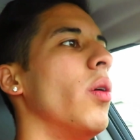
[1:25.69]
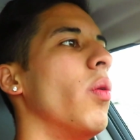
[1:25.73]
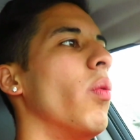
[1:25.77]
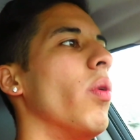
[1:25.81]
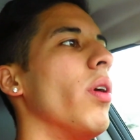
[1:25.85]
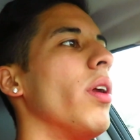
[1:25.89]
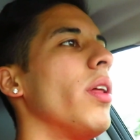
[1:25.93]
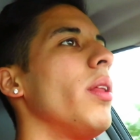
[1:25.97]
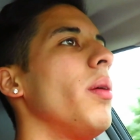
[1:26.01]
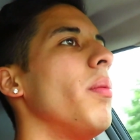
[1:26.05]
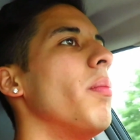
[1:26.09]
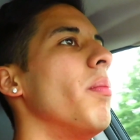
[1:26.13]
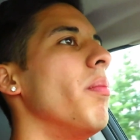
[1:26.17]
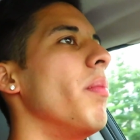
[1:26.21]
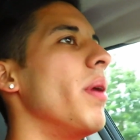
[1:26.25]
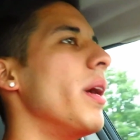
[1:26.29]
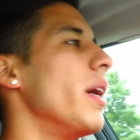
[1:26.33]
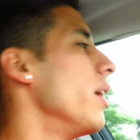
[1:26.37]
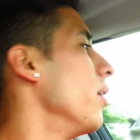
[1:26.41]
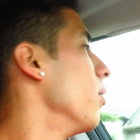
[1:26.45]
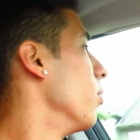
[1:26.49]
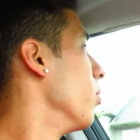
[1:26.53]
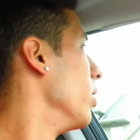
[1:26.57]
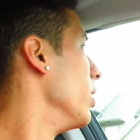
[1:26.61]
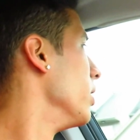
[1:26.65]
one of the
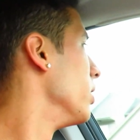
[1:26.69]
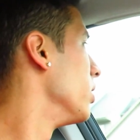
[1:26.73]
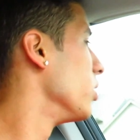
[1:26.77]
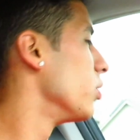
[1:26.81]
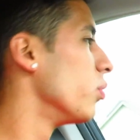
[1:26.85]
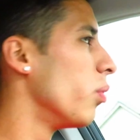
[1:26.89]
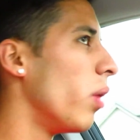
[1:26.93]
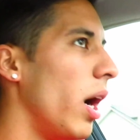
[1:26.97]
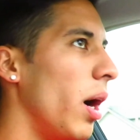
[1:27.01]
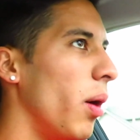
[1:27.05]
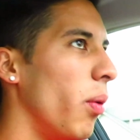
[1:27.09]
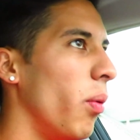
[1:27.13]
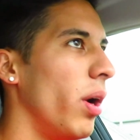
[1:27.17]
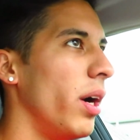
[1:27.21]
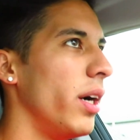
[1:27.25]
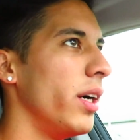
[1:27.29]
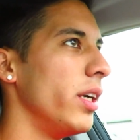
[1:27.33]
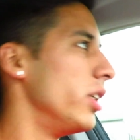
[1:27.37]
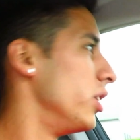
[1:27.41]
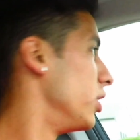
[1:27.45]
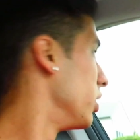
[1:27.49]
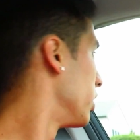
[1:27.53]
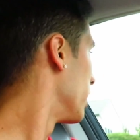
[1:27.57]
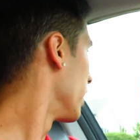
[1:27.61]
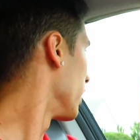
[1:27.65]
main reasons why I
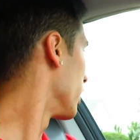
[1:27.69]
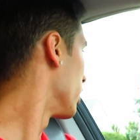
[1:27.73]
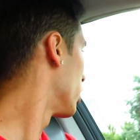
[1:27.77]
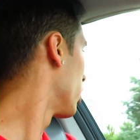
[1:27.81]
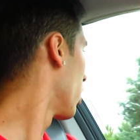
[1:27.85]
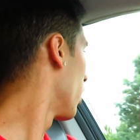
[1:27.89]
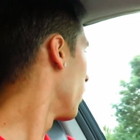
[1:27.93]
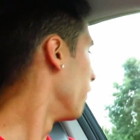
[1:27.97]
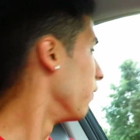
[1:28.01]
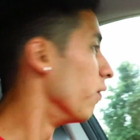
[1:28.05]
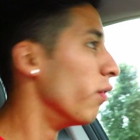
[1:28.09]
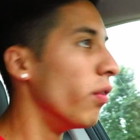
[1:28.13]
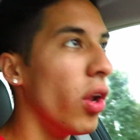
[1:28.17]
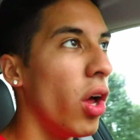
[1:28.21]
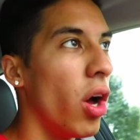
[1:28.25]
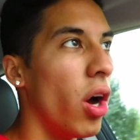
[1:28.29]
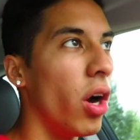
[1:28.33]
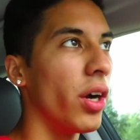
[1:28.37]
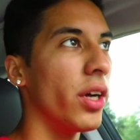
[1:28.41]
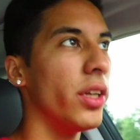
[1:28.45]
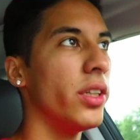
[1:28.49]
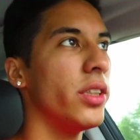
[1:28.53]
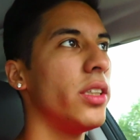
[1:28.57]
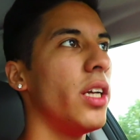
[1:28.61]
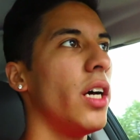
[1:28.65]
wanted to just like start
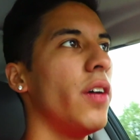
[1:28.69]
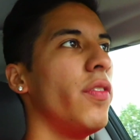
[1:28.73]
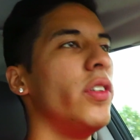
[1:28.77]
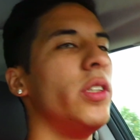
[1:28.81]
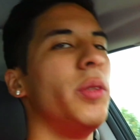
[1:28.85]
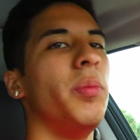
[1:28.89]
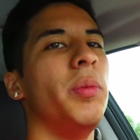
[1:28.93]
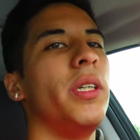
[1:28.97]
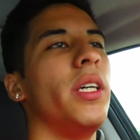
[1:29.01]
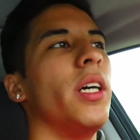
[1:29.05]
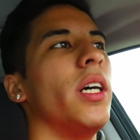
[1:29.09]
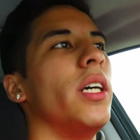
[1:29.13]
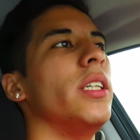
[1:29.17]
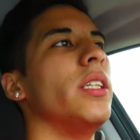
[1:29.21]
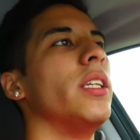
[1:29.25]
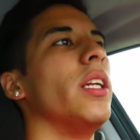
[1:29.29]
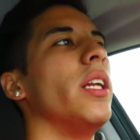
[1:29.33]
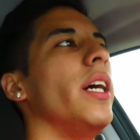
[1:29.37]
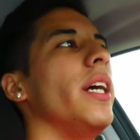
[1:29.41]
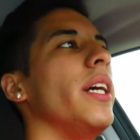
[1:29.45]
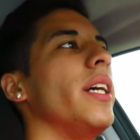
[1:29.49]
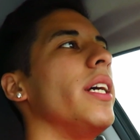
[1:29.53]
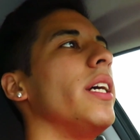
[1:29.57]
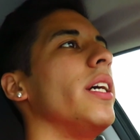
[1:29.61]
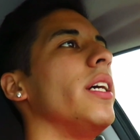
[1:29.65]
vlogging stuff is because
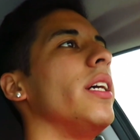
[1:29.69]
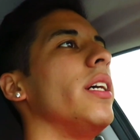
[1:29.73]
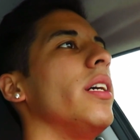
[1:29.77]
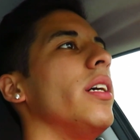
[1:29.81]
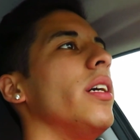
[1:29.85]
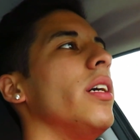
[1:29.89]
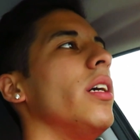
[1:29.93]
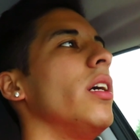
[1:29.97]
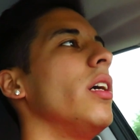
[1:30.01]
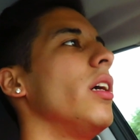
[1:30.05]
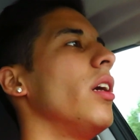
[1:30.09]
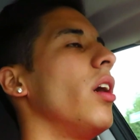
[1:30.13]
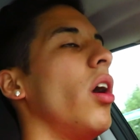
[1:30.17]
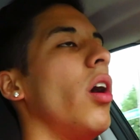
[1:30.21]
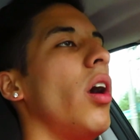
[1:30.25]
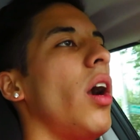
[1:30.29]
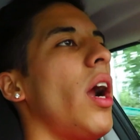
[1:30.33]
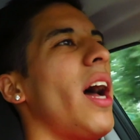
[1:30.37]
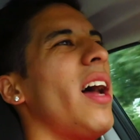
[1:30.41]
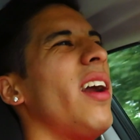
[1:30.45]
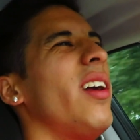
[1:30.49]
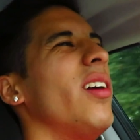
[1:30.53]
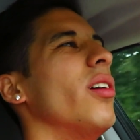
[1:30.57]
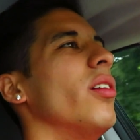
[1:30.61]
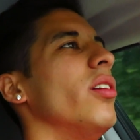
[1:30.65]
like or
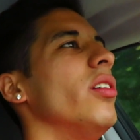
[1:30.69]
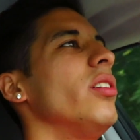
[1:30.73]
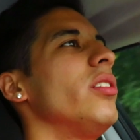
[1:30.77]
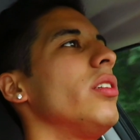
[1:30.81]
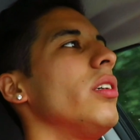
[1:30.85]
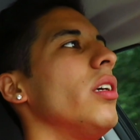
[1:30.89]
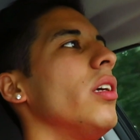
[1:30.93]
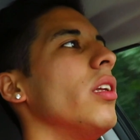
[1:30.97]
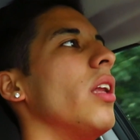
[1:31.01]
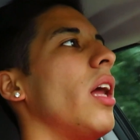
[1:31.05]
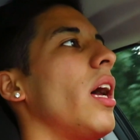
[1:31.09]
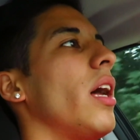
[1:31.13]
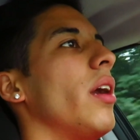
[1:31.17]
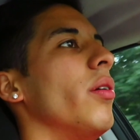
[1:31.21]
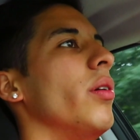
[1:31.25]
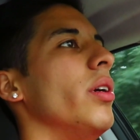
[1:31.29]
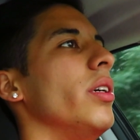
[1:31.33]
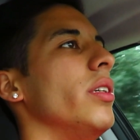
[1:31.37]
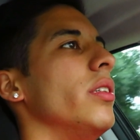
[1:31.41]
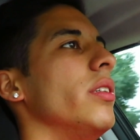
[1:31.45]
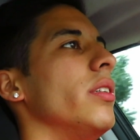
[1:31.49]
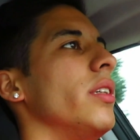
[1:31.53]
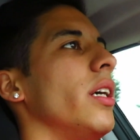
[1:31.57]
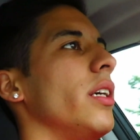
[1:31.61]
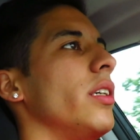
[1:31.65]
I don't know, there's a lot of
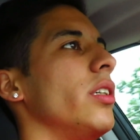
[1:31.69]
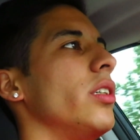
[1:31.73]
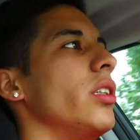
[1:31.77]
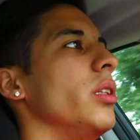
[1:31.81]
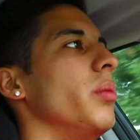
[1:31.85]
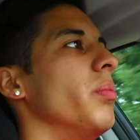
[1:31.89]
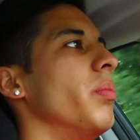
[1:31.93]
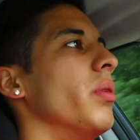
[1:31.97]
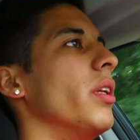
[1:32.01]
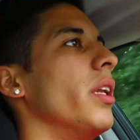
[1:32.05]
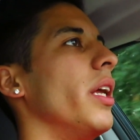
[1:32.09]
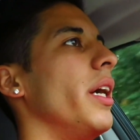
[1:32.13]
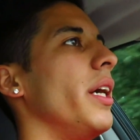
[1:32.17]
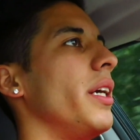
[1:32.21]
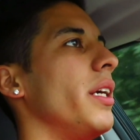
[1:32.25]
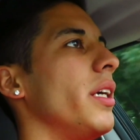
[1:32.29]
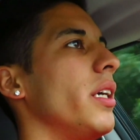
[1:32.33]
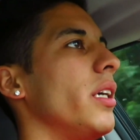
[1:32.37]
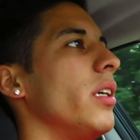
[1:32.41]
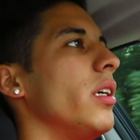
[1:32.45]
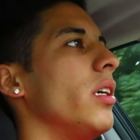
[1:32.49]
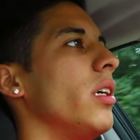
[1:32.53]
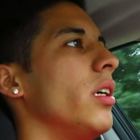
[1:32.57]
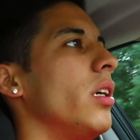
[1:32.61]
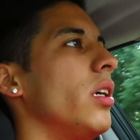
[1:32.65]
reasons actually, but like
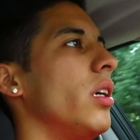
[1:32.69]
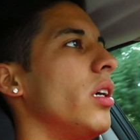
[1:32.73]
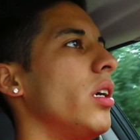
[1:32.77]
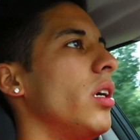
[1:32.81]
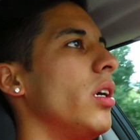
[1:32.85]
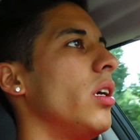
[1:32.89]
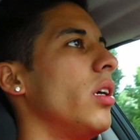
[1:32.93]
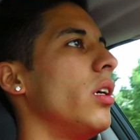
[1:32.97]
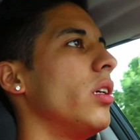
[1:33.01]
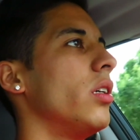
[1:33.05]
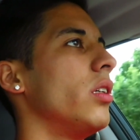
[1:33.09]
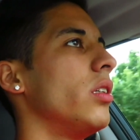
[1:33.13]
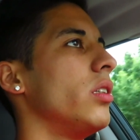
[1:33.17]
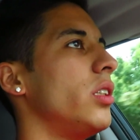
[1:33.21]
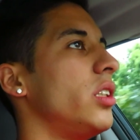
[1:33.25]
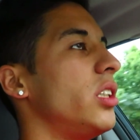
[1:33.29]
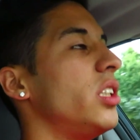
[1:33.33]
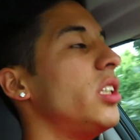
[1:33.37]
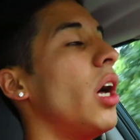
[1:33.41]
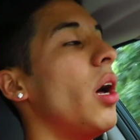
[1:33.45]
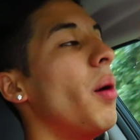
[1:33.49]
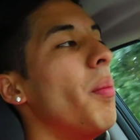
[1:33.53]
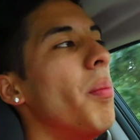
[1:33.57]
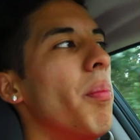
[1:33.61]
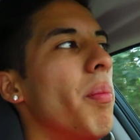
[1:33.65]

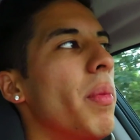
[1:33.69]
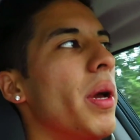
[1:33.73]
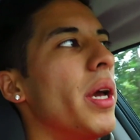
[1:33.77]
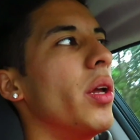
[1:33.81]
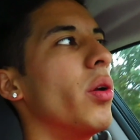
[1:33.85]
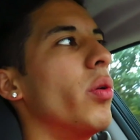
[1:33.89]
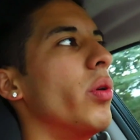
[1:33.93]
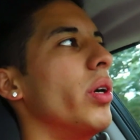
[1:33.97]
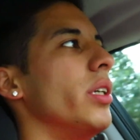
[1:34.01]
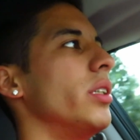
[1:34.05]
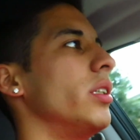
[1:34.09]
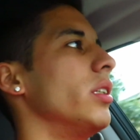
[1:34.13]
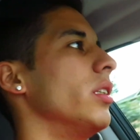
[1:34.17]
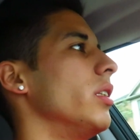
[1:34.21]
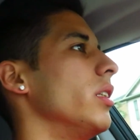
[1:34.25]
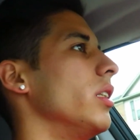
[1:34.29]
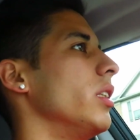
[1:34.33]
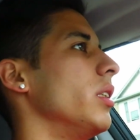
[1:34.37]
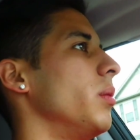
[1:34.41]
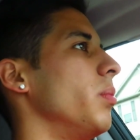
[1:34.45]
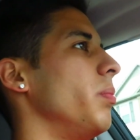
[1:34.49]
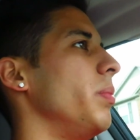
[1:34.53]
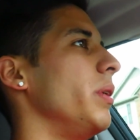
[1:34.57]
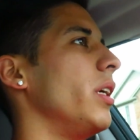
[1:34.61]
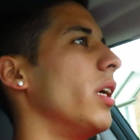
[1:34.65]
some main reasons
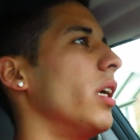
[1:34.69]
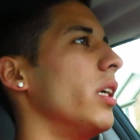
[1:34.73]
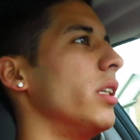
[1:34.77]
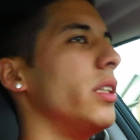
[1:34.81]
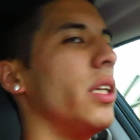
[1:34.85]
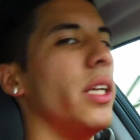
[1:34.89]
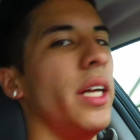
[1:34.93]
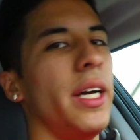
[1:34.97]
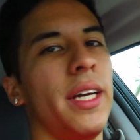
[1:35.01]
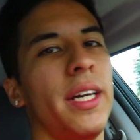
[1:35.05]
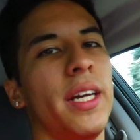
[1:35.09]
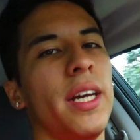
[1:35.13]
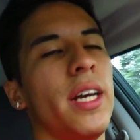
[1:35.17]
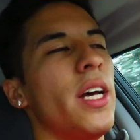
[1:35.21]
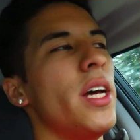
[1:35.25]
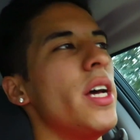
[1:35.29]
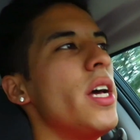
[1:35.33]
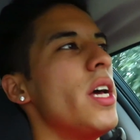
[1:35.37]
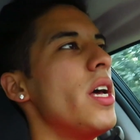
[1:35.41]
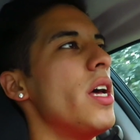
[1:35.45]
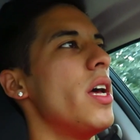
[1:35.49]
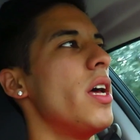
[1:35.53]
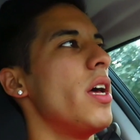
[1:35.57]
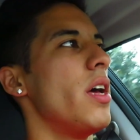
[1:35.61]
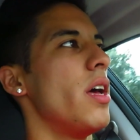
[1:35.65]
is because like
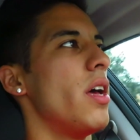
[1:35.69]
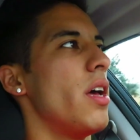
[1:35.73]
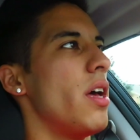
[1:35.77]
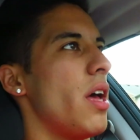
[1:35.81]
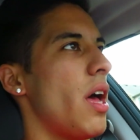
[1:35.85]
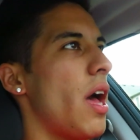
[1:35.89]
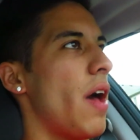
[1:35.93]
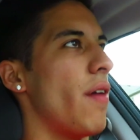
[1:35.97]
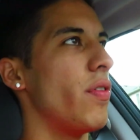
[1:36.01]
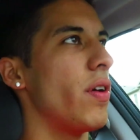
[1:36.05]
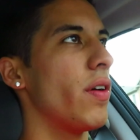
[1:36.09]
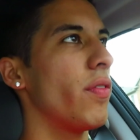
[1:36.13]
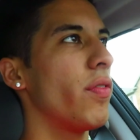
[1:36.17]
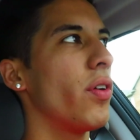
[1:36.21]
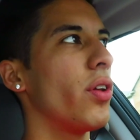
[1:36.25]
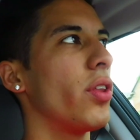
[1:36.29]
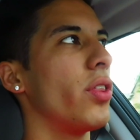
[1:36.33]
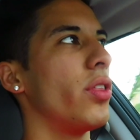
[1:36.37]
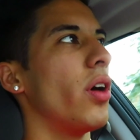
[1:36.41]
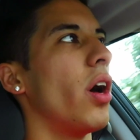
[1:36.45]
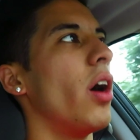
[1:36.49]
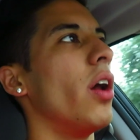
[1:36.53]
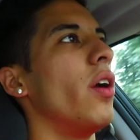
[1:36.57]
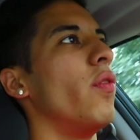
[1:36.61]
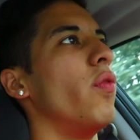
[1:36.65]
have you ever
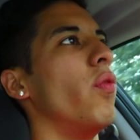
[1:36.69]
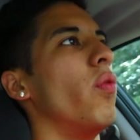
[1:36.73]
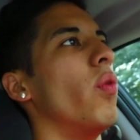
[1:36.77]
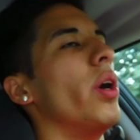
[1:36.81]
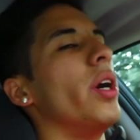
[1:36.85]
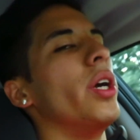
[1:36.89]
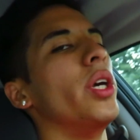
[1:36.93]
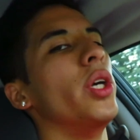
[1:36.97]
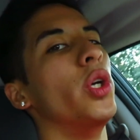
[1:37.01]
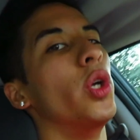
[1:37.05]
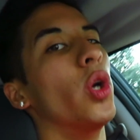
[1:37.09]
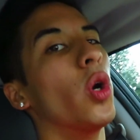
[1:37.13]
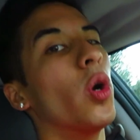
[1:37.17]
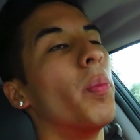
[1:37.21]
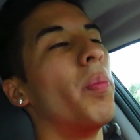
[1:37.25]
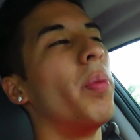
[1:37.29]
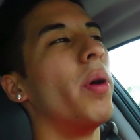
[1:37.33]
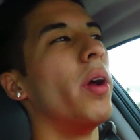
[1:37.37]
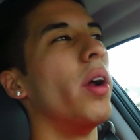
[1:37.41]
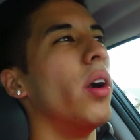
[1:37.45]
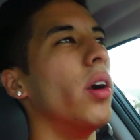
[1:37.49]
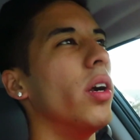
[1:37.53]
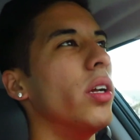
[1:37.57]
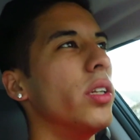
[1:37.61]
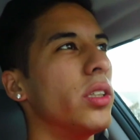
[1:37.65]
thought of what your
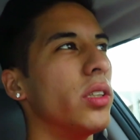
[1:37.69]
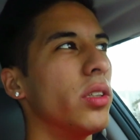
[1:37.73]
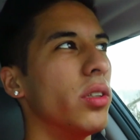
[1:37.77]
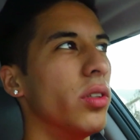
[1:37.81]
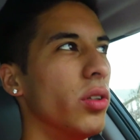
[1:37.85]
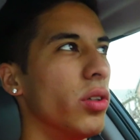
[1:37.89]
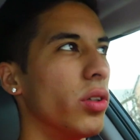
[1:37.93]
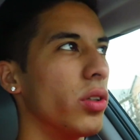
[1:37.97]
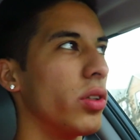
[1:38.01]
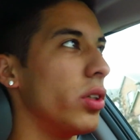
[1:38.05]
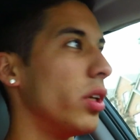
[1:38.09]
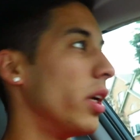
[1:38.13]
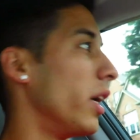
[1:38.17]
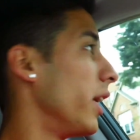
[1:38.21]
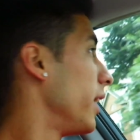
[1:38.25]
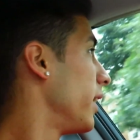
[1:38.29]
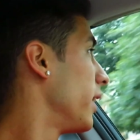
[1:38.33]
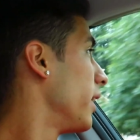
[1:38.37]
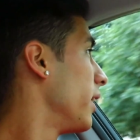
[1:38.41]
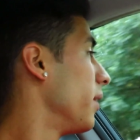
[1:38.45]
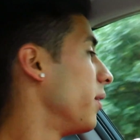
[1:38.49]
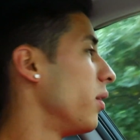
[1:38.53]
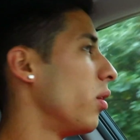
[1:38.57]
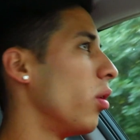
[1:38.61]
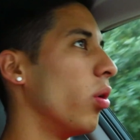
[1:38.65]
parents looked like
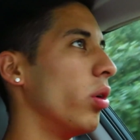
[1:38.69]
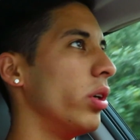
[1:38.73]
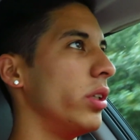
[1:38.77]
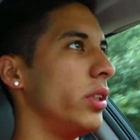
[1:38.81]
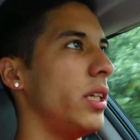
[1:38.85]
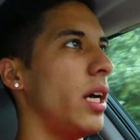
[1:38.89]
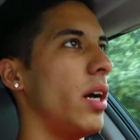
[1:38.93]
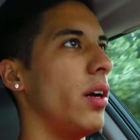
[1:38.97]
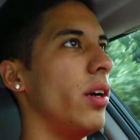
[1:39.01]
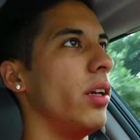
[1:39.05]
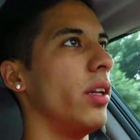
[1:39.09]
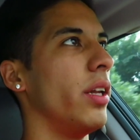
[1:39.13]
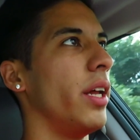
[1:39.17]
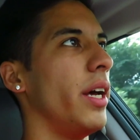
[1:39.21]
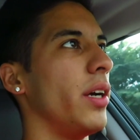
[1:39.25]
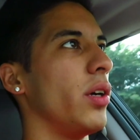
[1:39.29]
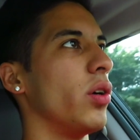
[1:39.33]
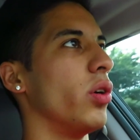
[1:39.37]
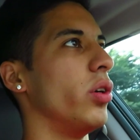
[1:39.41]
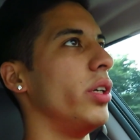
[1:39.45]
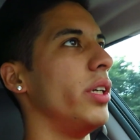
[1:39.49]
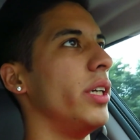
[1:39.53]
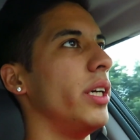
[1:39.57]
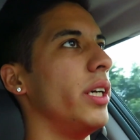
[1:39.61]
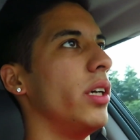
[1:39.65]
or sounded
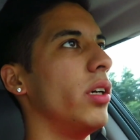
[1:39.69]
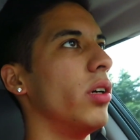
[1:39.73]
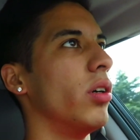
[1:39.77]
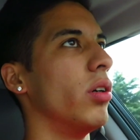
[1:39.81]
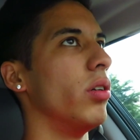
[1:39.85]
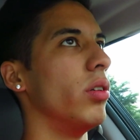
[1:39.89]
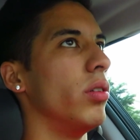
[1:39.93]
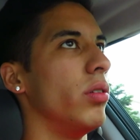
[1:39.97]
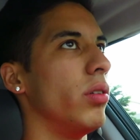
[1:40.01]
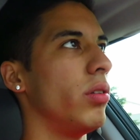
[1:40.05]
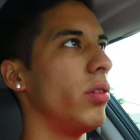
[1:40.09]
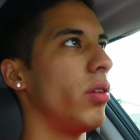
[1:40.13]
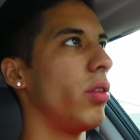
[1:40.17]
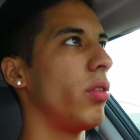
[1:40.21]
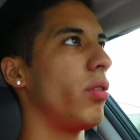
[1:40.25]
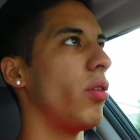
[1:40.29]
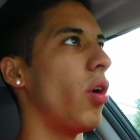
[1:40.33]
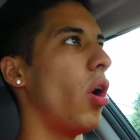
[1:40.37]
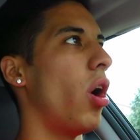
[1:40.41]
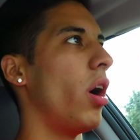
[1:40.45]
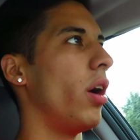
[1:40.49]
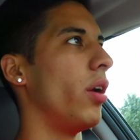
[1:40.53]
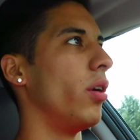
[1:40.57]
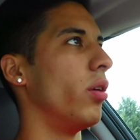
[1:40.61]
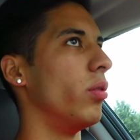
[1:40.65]
like or did or
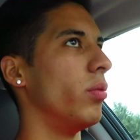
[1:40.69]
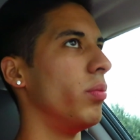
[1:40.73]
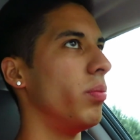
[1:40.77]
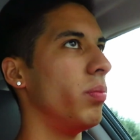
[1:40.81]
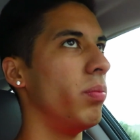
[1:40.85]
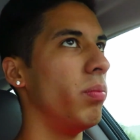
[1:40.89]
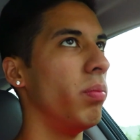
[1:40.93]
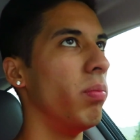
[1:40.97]
thought or